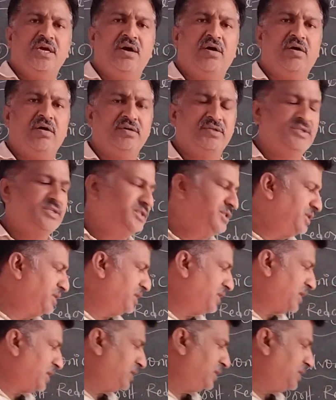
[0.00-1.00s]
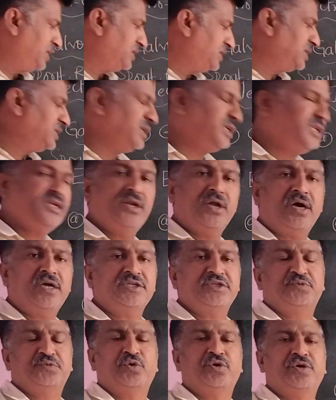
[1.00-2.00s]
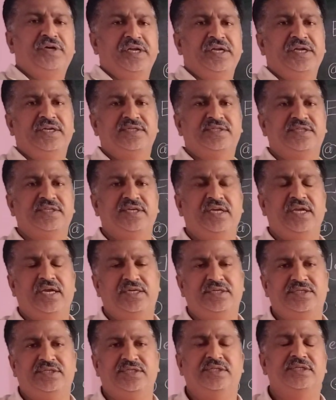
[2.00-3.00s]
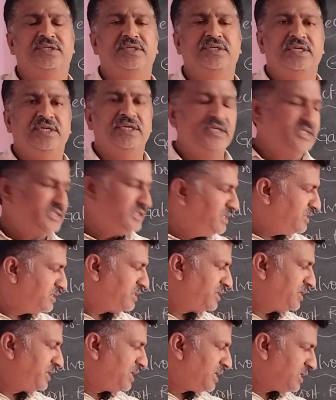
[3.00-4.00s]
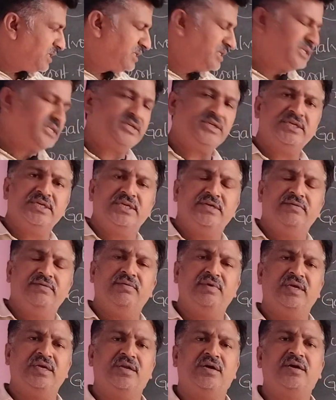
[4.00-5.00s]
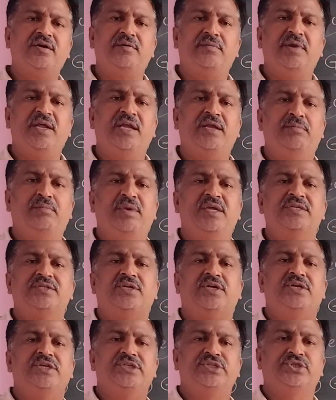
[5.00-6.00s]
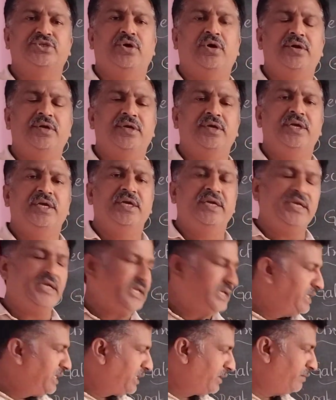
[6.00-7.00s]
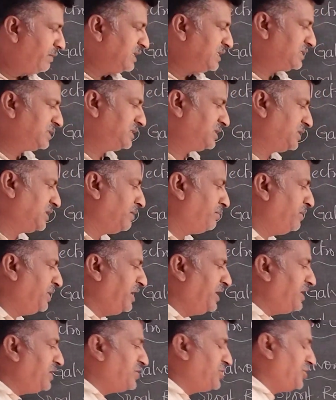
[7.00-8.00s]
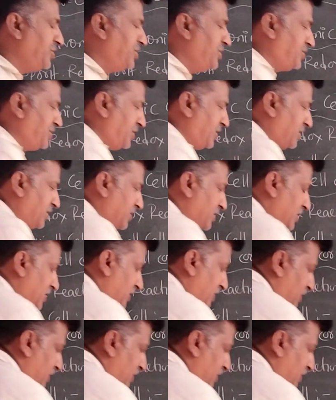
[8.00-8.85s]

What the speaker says: oxygen, and this is a non-spontaneous reaction. This reaction will not take place on its own. It requires some initiation